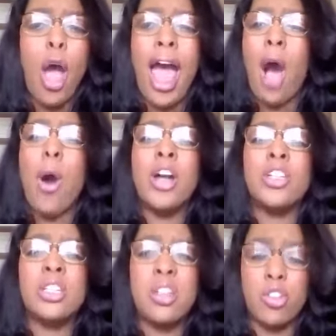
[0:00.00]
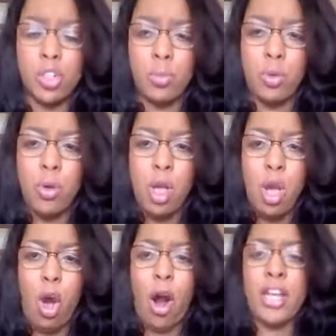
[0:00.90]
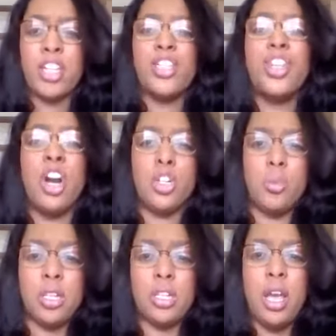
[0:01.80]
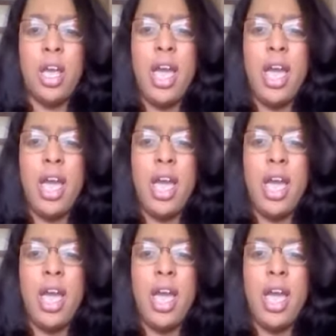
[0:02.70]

how unsearchable are his judgments